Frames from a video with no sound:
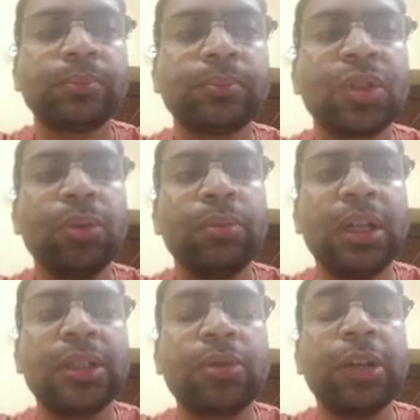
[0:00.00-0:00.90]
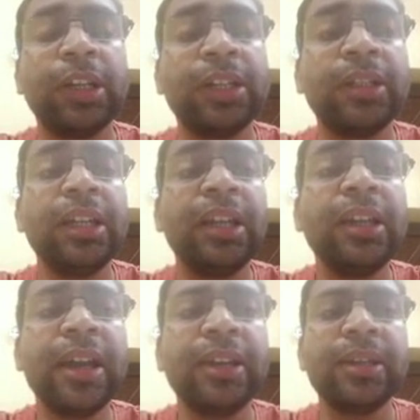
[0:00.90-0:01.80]
So sorry, the
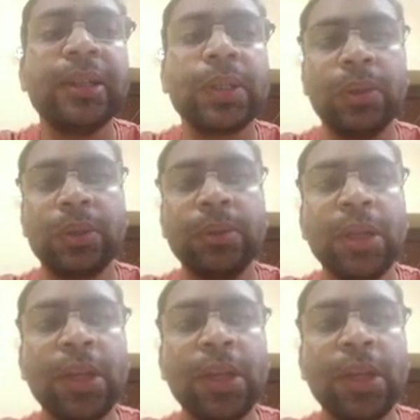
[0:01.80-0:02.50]
inheritance also.